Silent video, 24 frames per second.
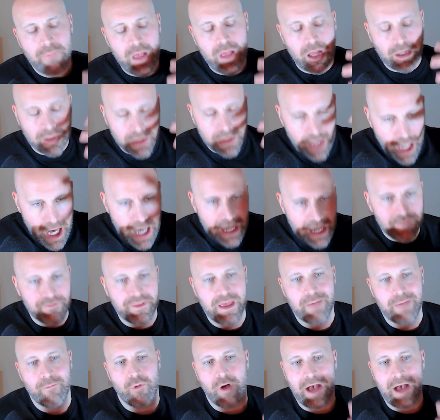lot of
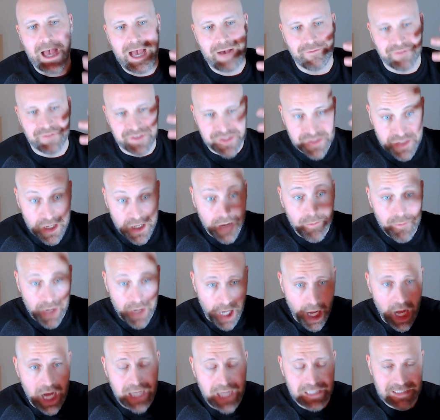them will have some
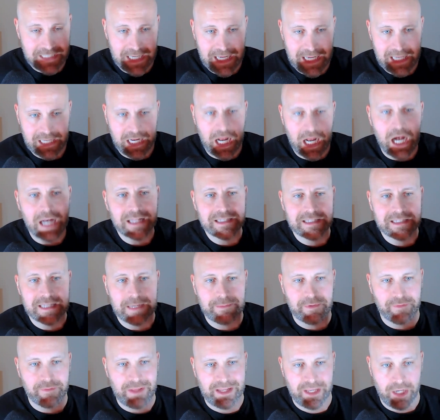
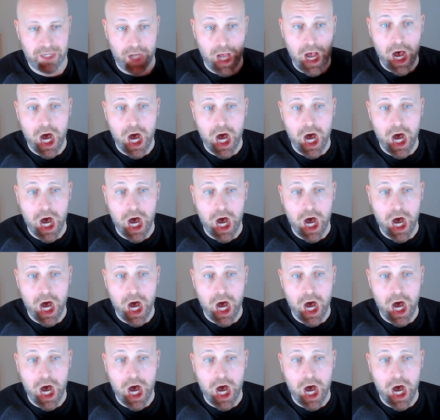concept of like an